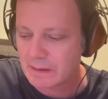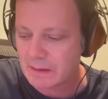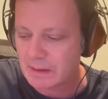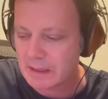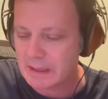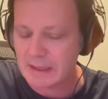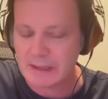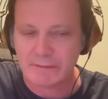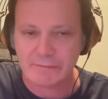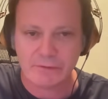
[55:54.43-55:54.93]

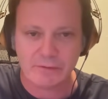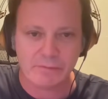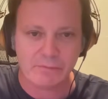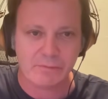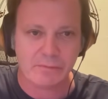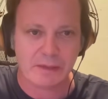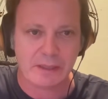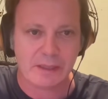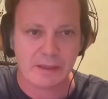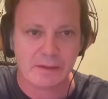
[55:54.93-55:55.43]
I haven't
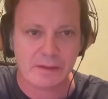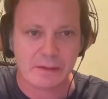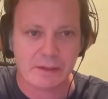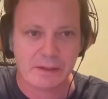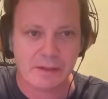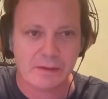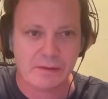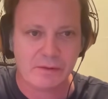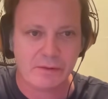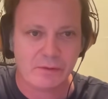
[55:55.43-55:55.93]

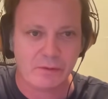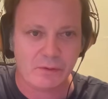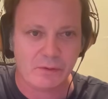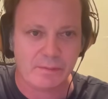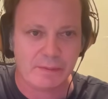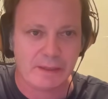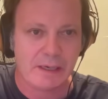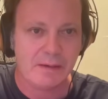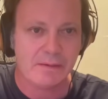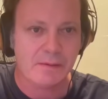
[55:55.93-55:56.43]
really thought
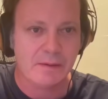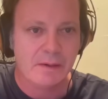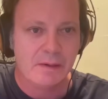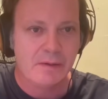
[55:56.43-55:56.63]
about.